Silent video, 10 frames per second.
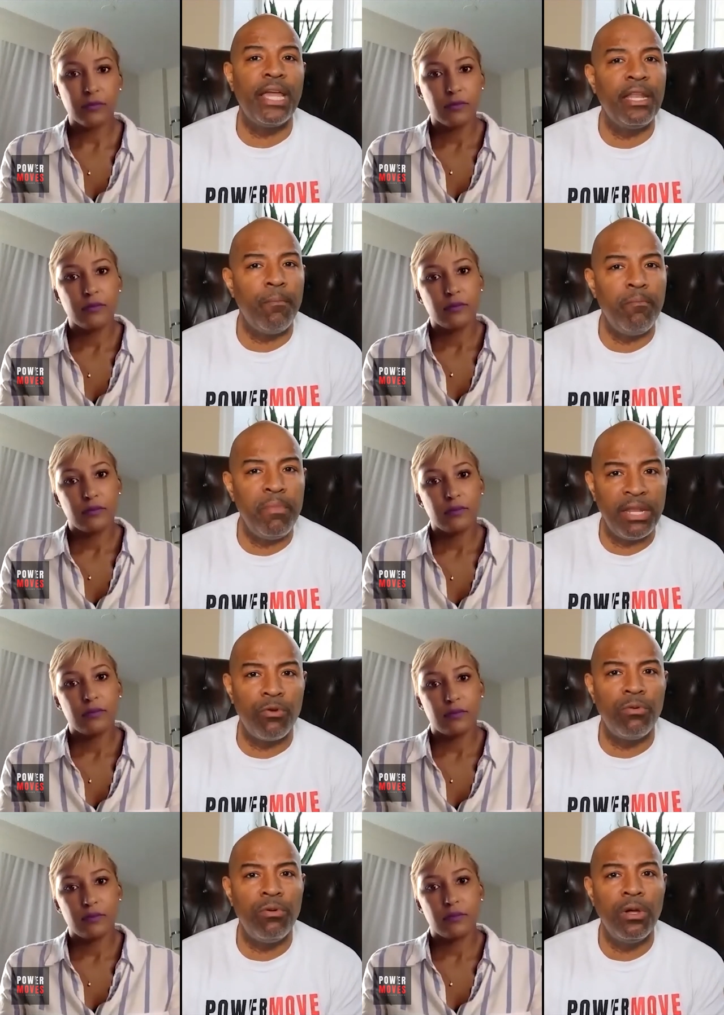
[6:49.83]
Speaker 1: in the
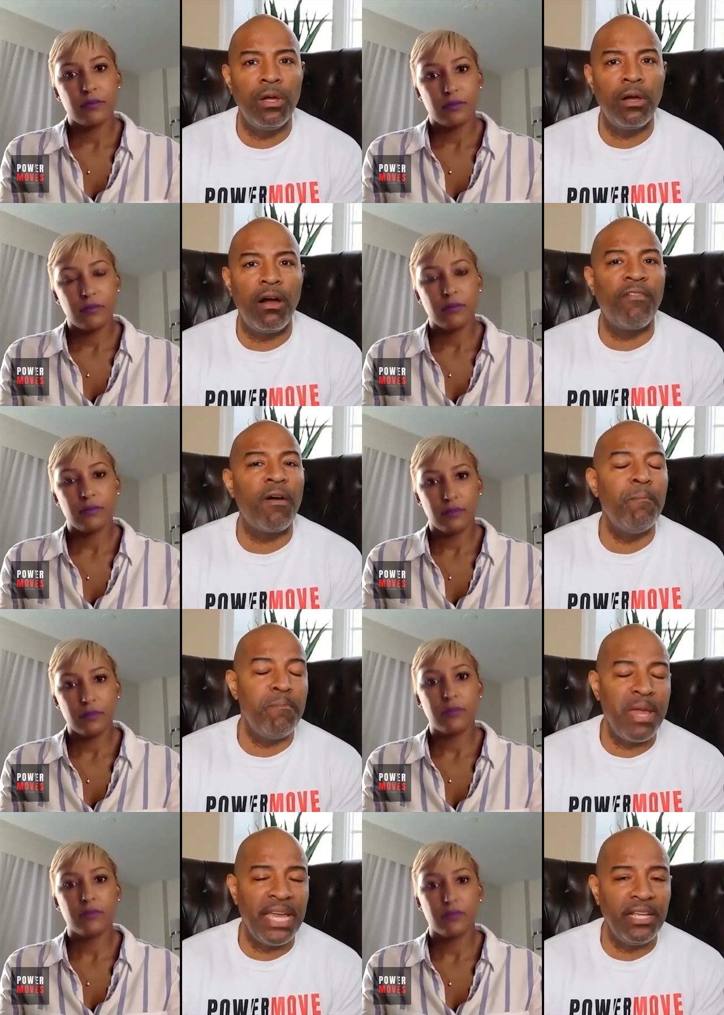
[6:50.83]
middle of a
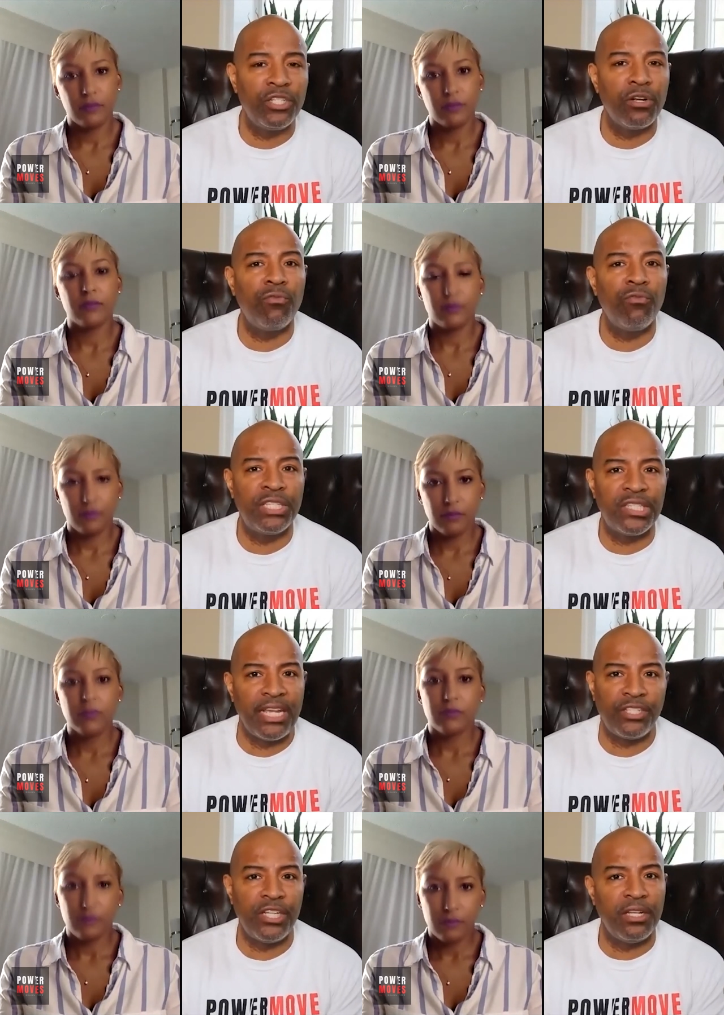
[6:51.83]
major
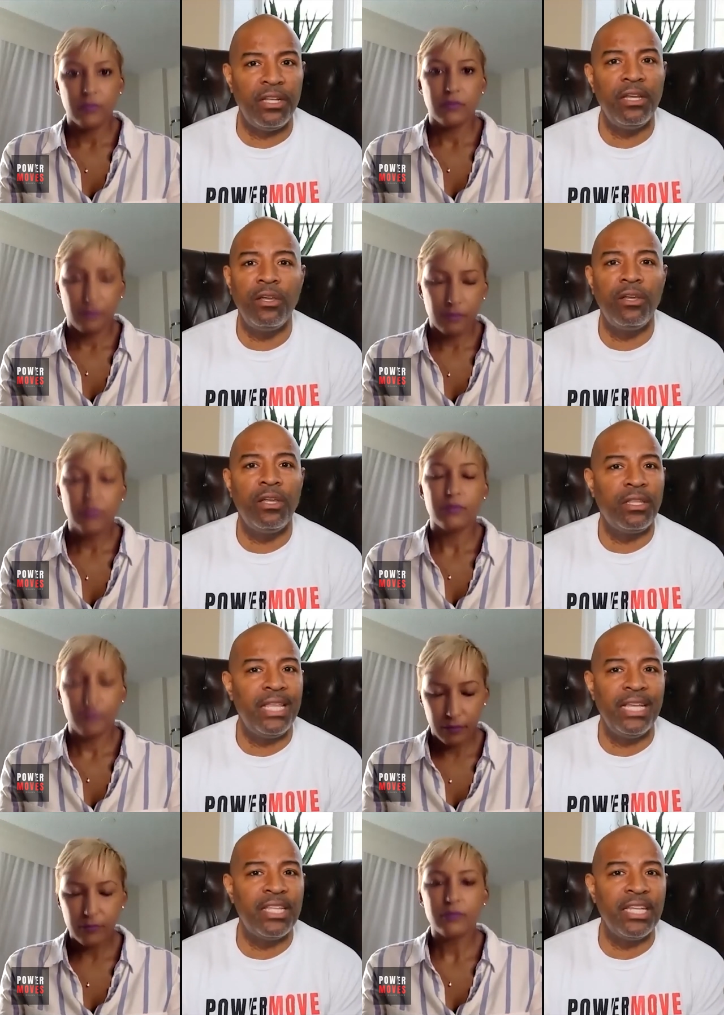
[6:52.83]
recession.
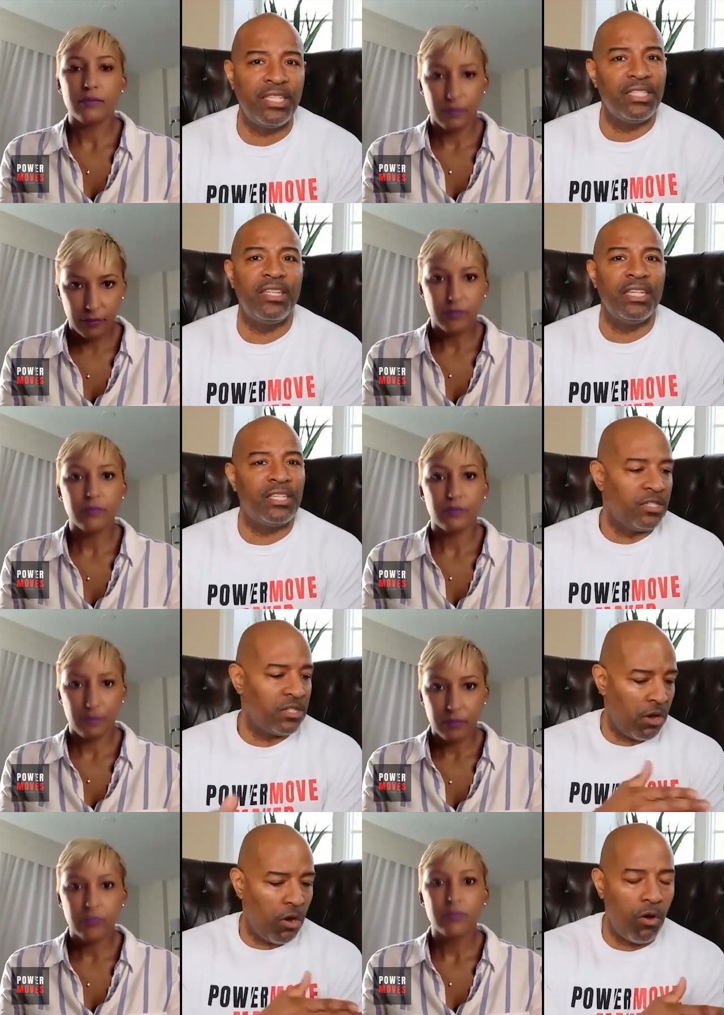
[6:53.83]
This, this is this is
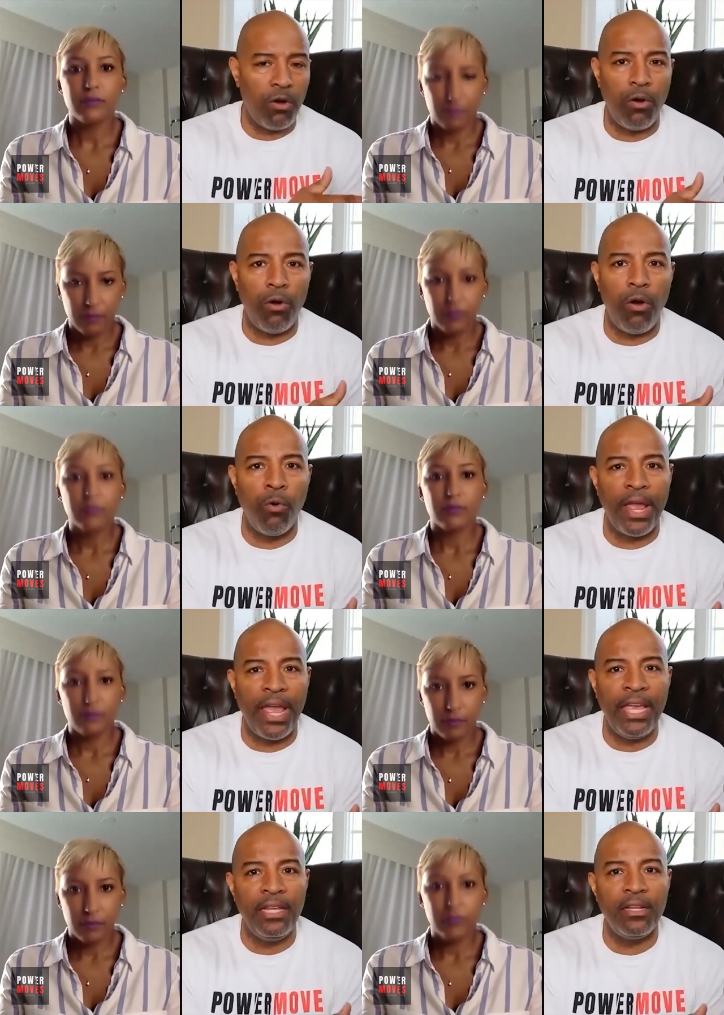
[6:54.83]

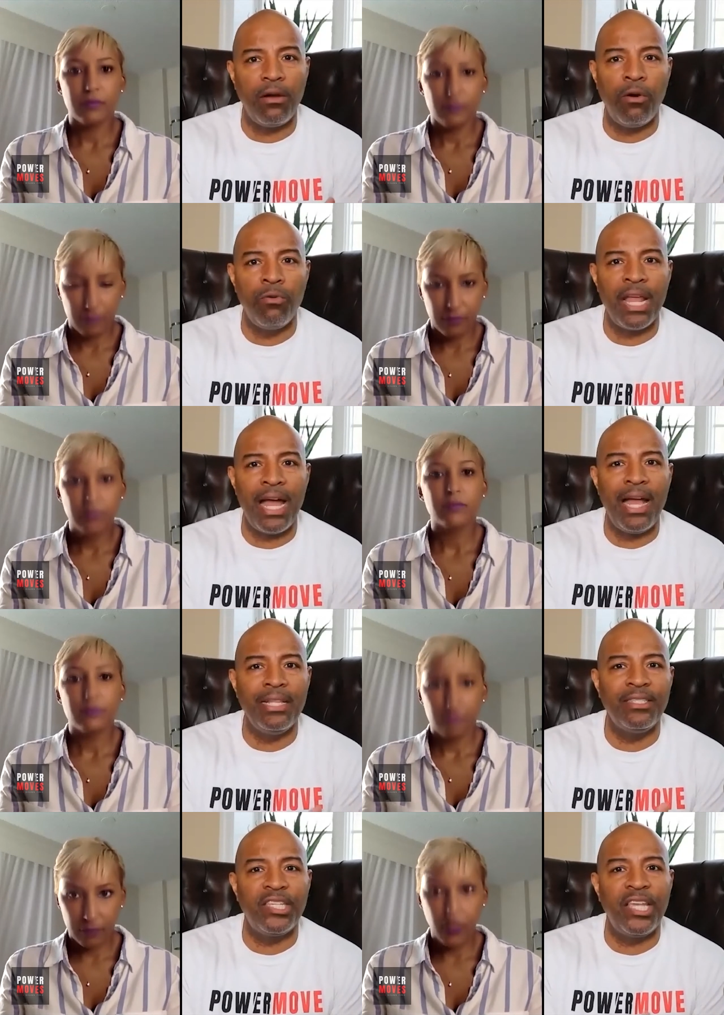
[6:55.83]
08,
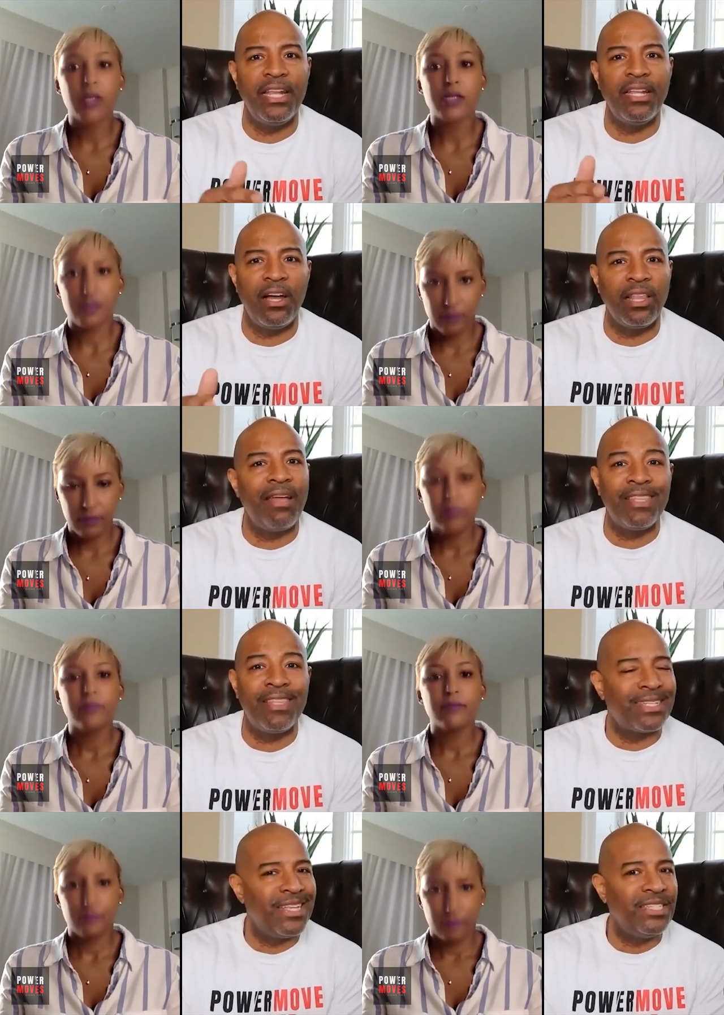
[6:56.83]
09, 10, 11,
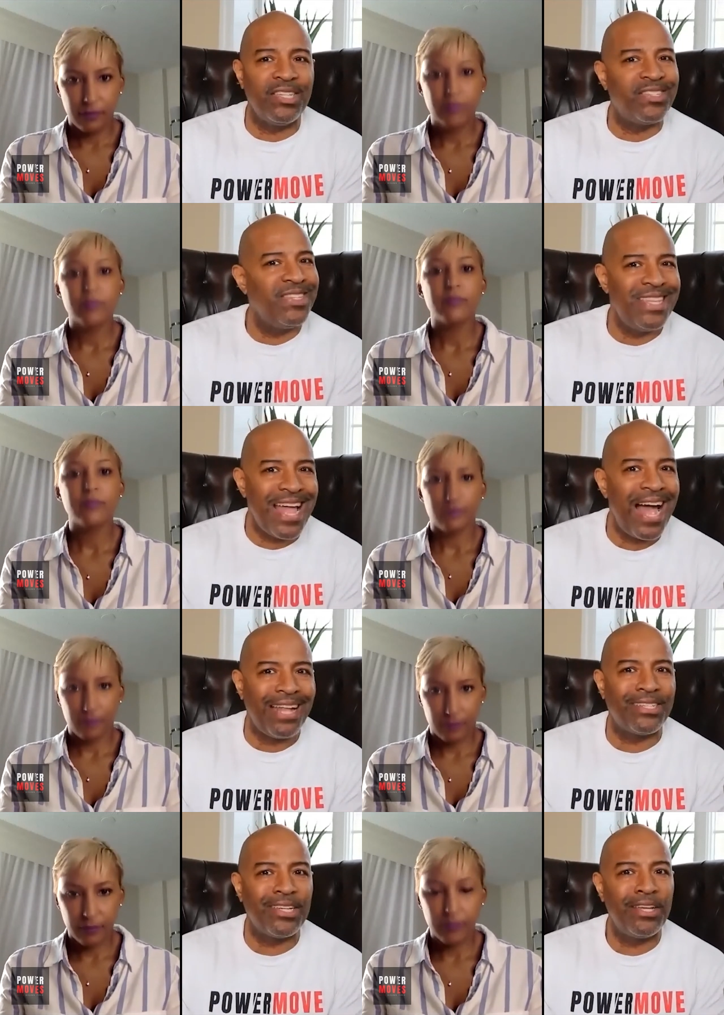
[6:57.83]
like this is
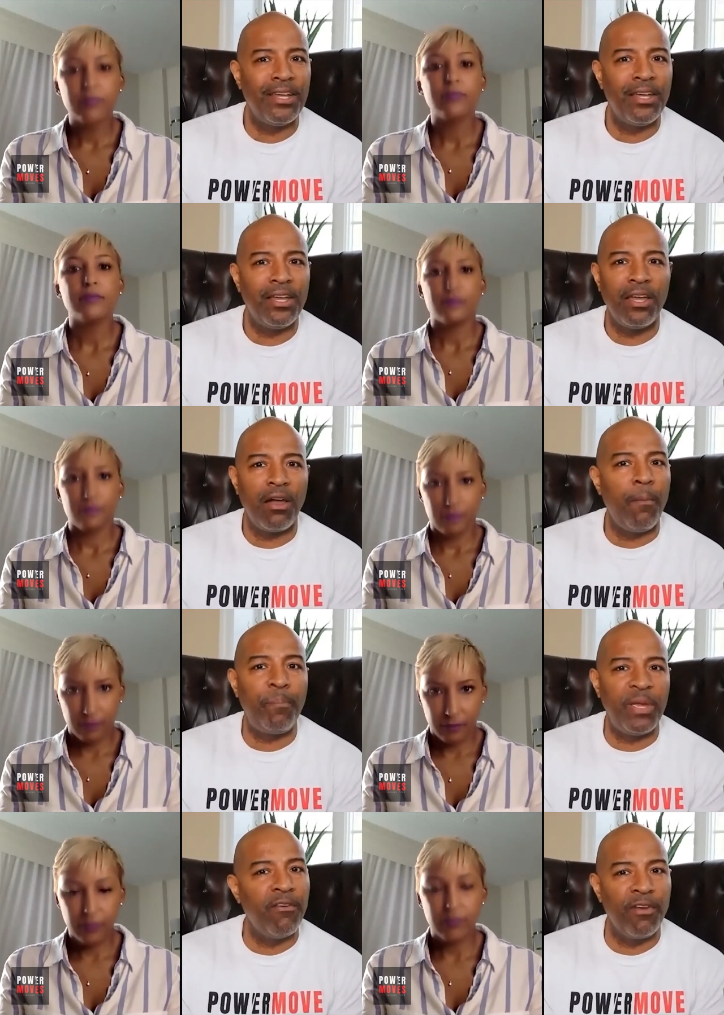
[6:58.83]
not a
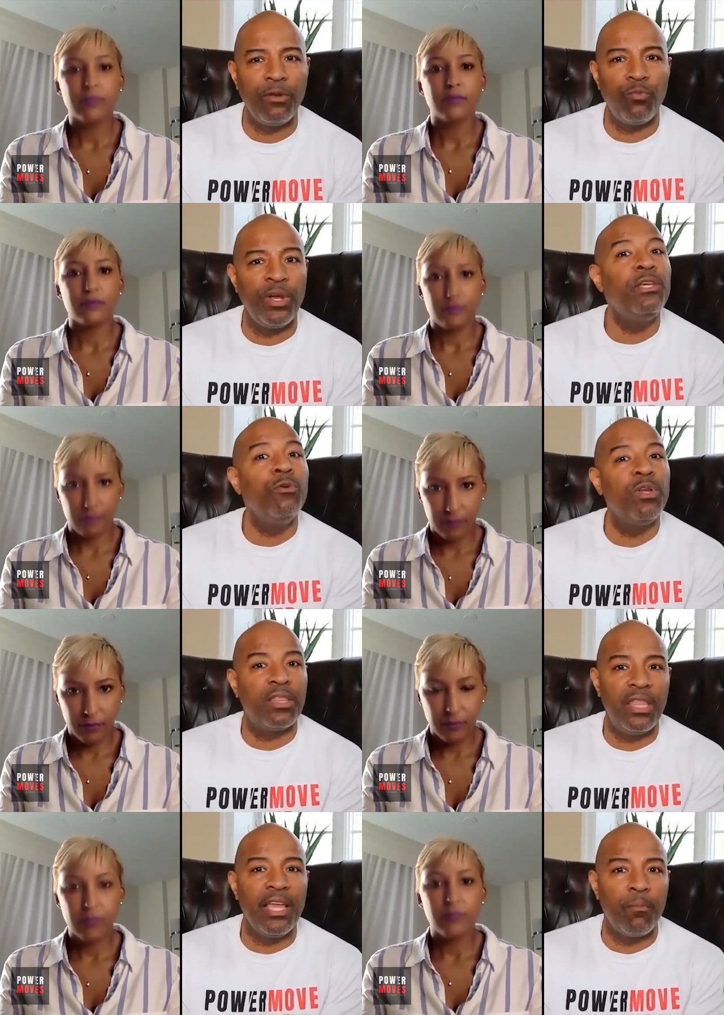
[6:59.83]
period where you
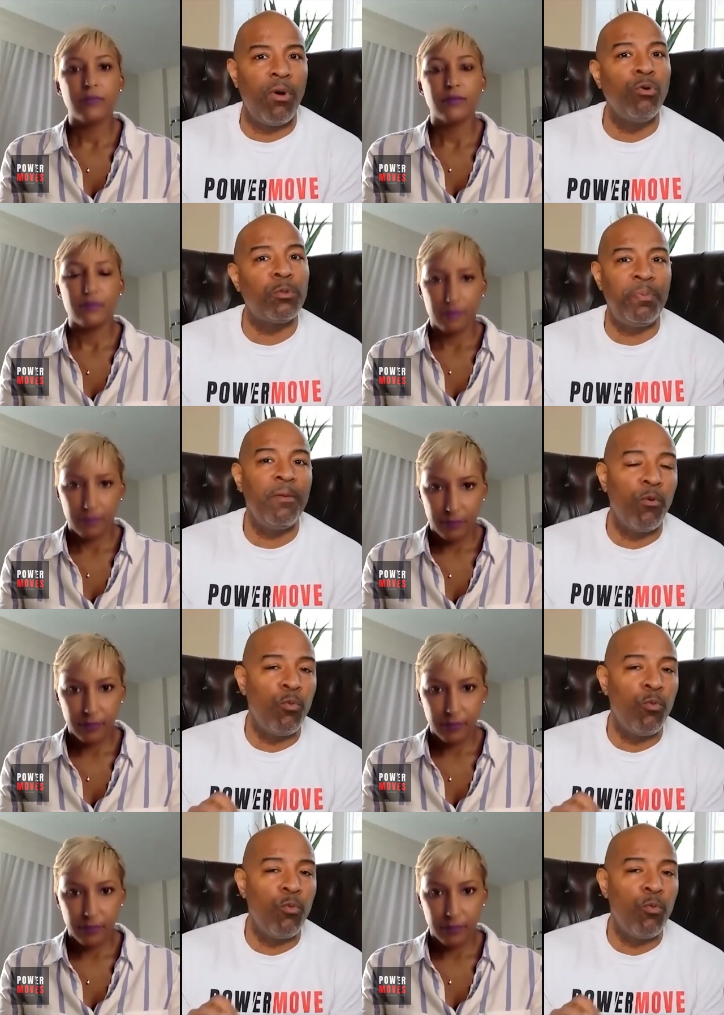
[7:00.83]
would think most people